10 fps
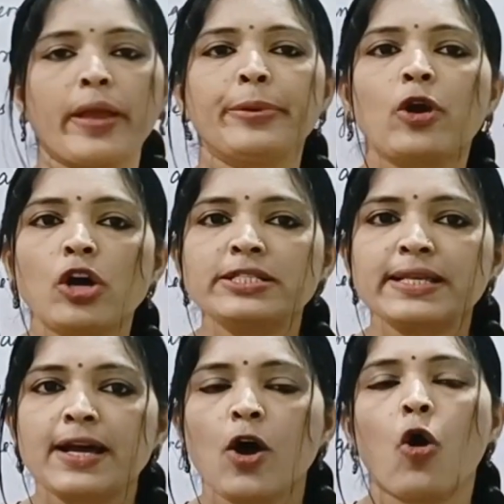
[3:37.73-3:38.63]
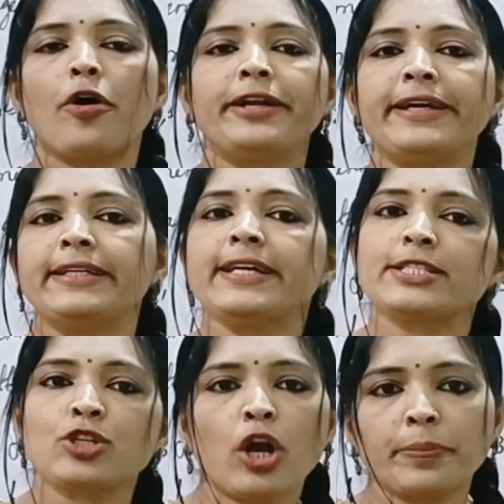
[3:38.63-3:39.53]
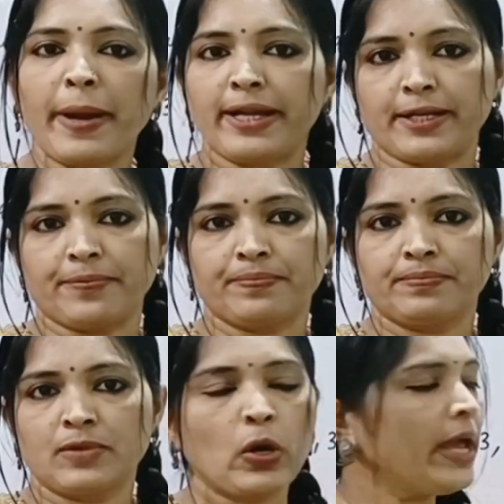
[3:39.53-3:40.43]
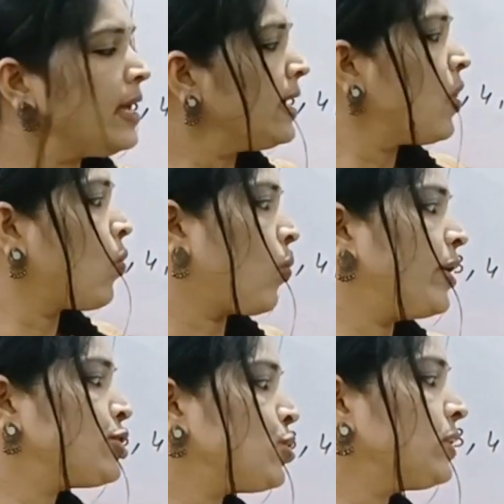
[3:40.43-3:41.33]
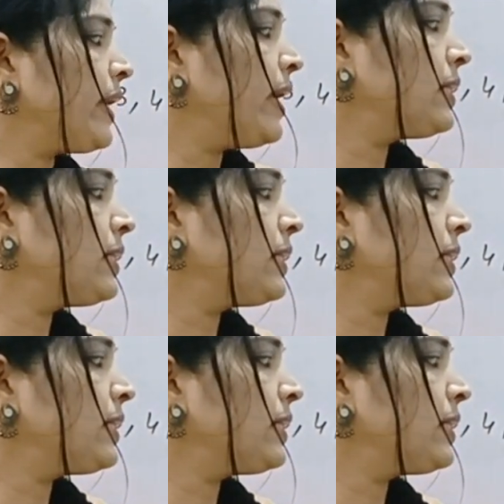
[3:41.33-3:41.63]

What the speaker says: Okay, because order does not matter. Okay, 1, 2,